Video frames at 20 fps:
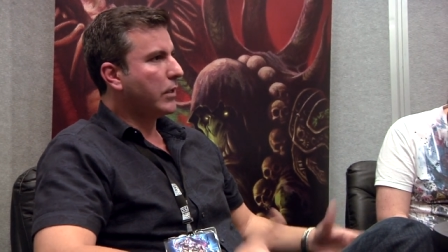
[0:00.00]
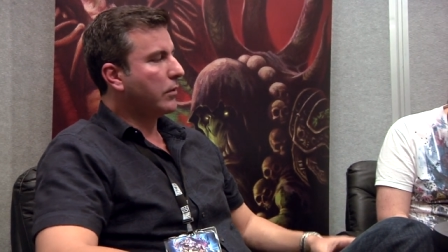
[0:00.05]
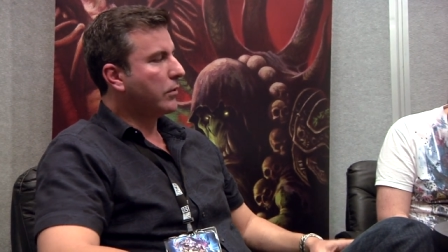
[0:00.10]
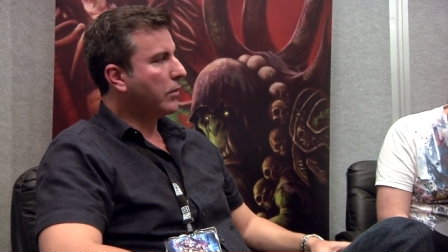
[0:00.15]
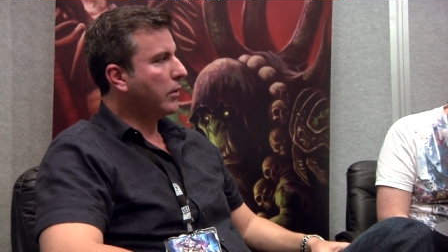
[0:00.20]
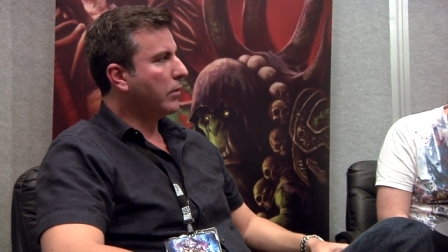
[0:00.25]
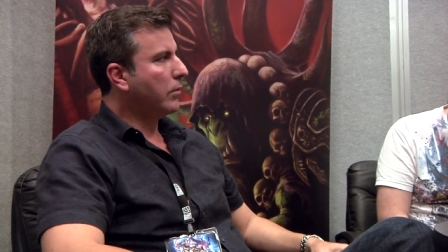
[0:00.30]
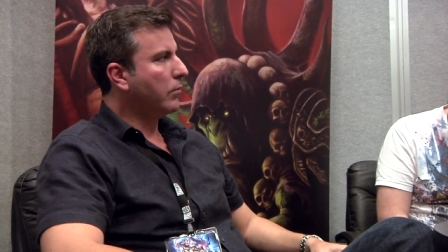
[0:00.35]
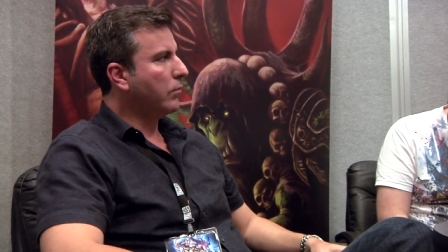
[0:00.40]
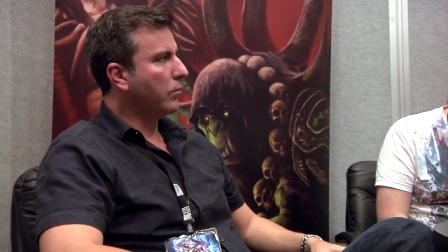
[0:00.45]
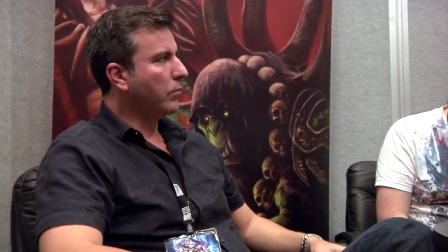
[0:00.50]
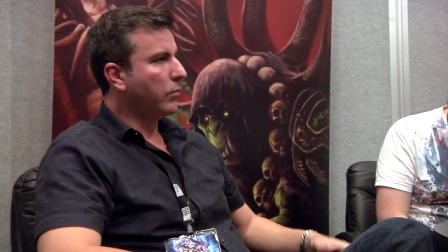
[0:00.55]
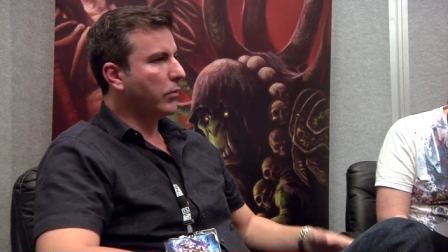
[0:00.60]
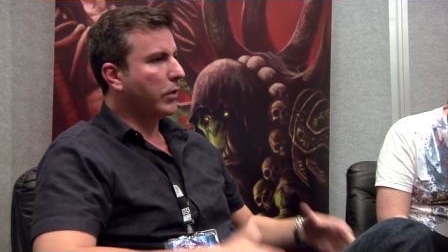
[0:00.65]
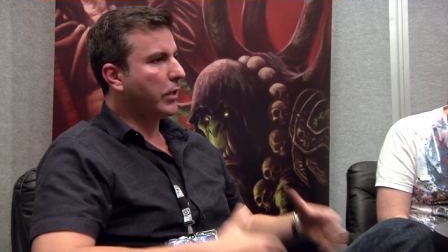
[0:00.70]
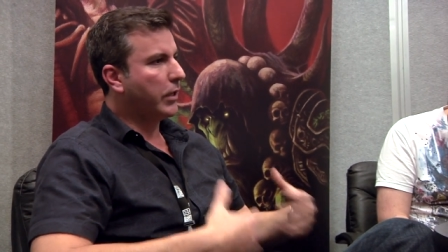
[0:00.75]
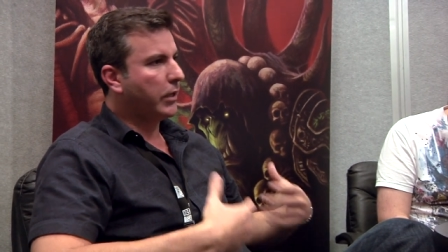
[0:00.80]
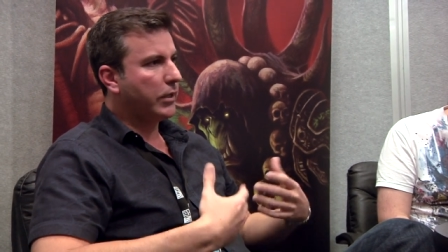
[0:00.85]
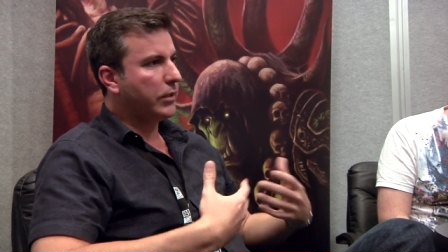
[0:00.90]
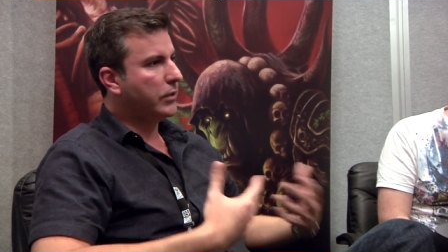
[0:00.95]
Like
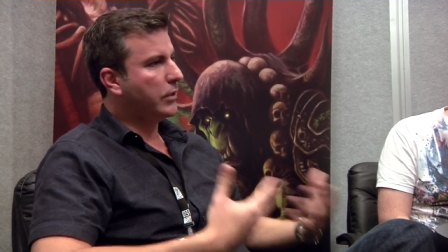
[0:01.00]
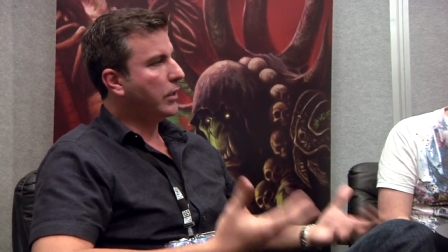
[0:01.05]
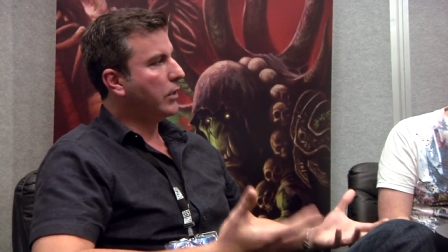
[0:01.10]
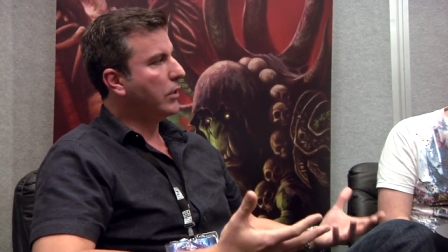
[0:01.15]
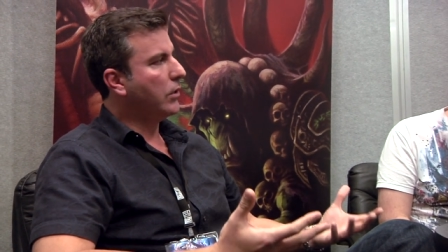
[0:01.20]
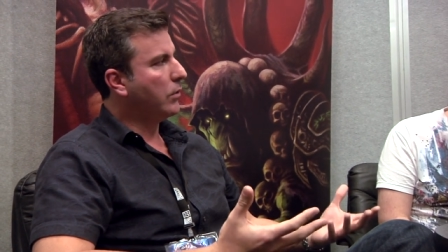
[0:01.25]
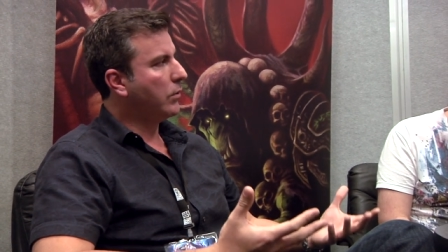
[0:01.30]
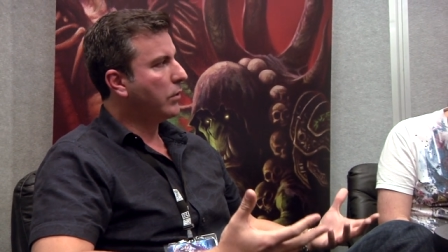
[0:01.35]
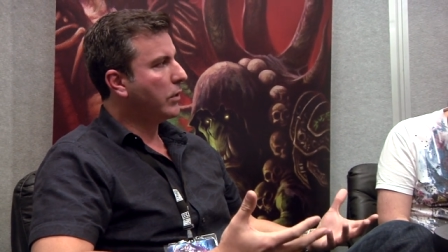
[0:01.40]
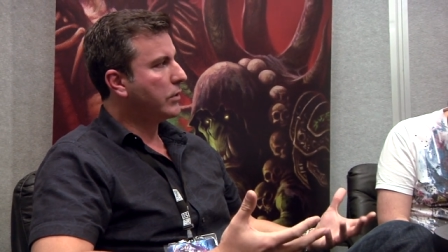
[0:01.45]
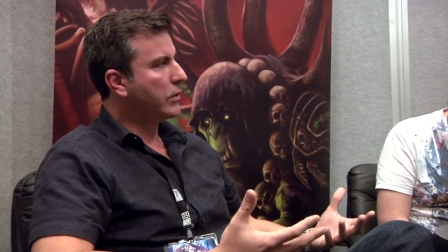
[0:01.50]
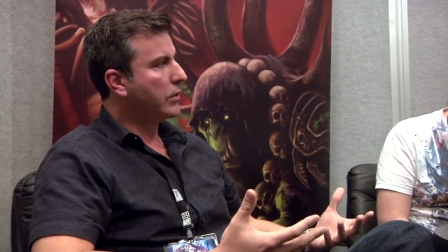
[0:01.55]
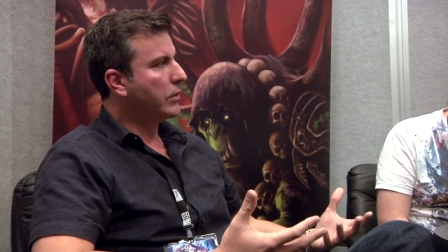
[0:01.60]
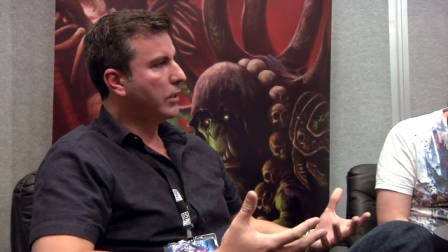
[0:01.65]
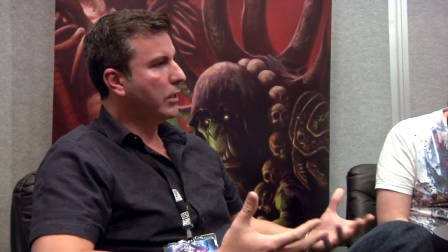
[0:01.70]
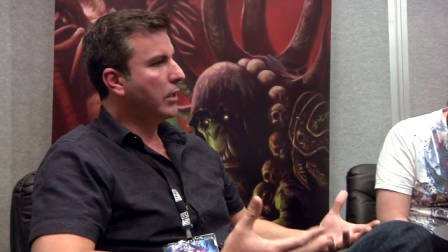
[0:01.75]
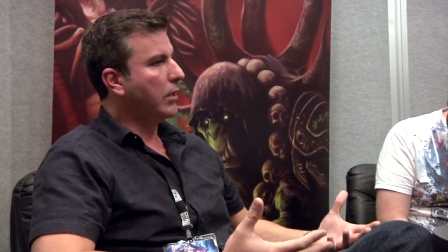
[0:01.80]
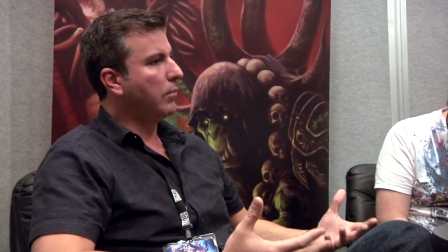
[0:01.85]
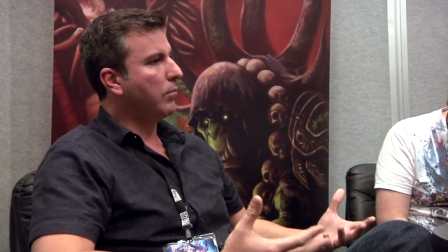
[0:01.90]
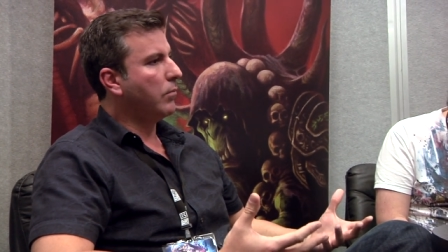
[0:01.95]
we're going to continue as a
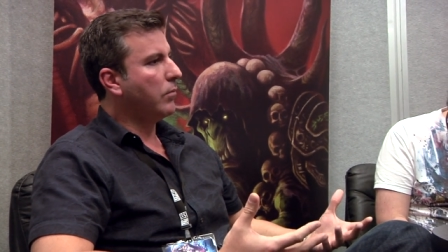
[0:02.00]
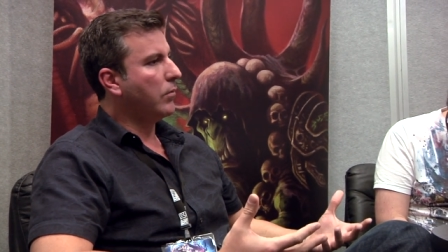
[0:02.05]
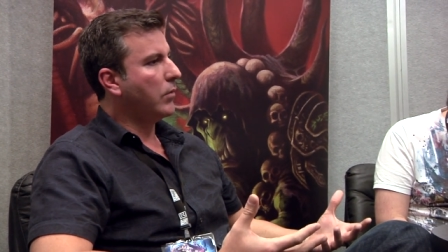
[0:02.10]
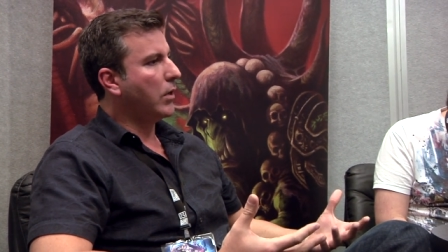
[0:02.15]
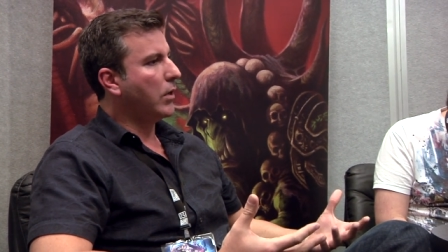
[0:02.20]
team